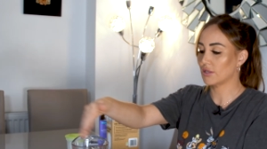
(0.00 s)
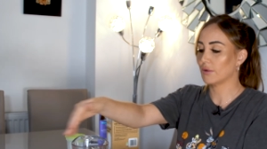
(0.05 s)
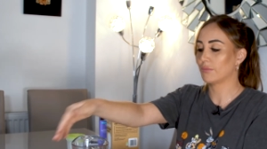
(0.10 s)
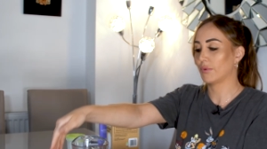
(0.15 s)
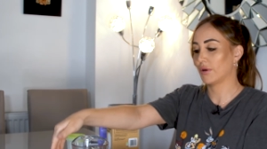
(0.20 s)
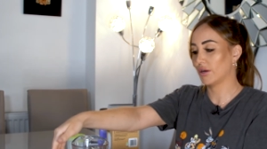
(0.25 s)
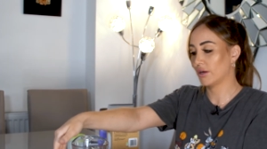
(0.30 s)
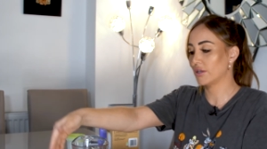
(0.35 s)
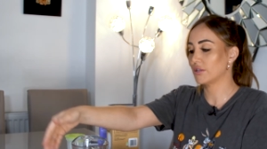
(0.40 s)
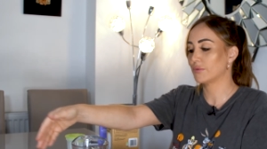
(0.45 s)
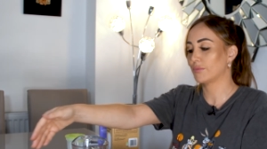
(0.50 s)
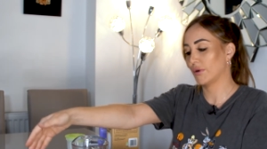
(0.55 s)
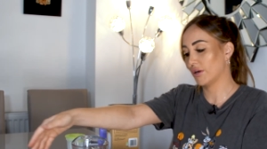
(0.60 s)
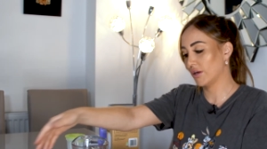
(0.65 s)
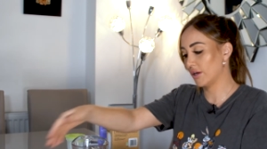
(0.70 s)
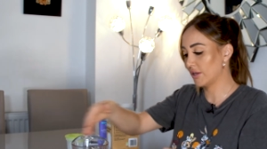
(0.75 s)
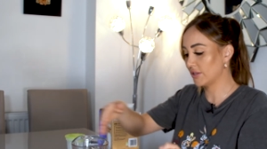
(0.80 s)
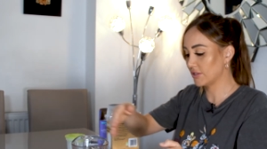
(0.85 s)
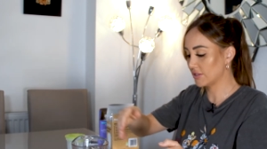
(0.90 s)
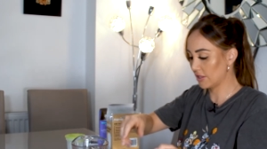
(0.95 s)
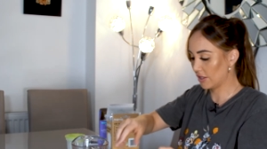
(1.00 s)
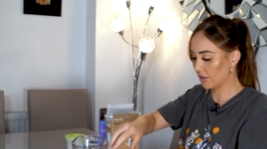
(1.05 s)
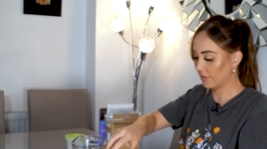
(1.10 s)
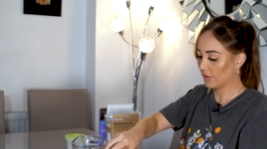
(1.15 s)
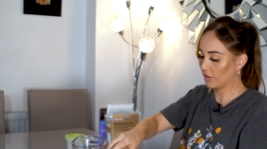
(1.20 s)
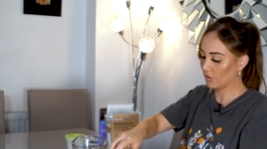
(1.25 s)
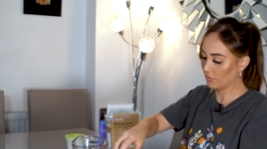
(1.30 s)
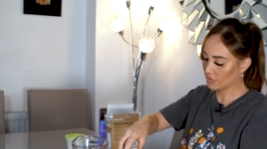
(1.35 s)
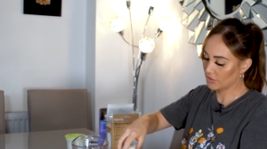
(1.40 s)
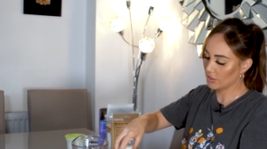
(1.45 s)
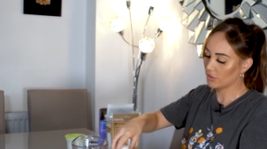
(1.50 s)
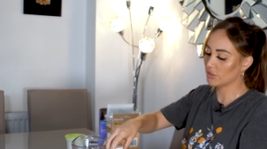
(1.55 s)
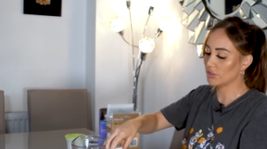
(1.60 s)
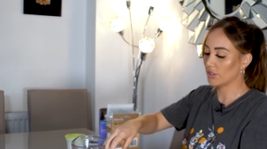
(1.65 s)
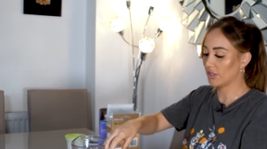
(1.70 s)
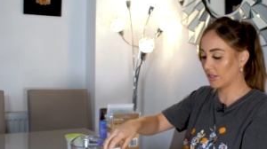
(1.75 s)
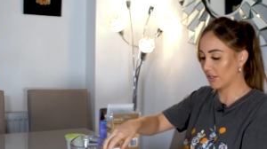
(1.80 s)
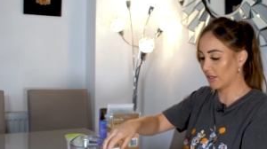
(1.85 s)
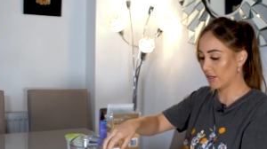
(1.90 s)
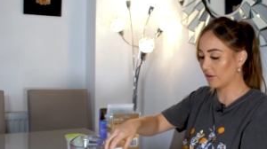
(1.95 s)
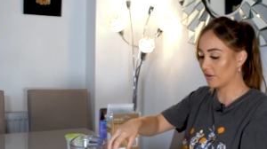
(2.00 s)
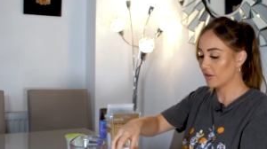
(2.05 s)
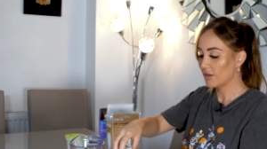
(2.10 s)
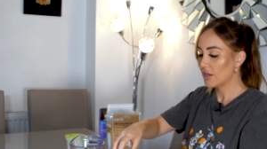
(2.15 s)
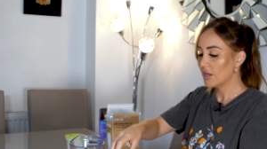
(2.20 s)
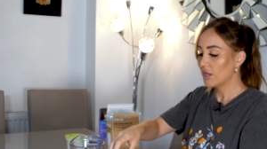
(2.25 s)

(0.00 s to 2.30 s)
and behind, behind, and then obviously I'll do it again.